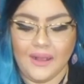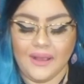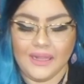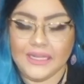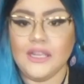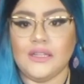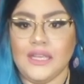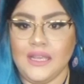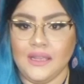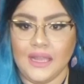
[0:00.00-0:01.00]

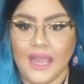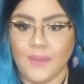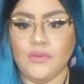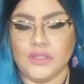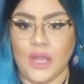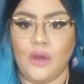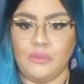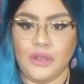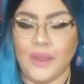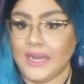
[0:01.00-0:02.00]
legally able to
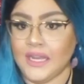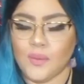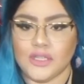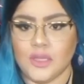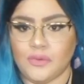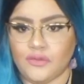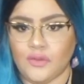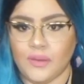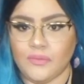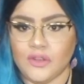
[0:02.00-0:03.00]
help you in any way, shape, or
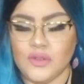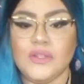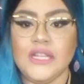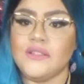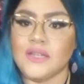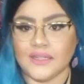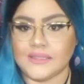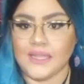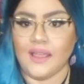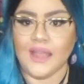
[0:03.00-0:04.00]
form. You need to
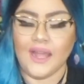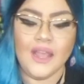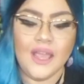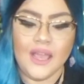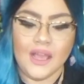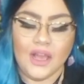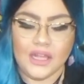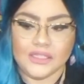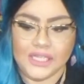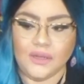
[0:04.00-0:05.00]
understand that.
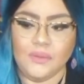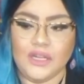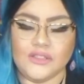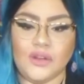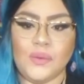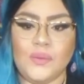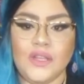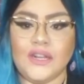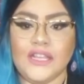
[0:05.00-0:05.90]
Tarot readers are only going to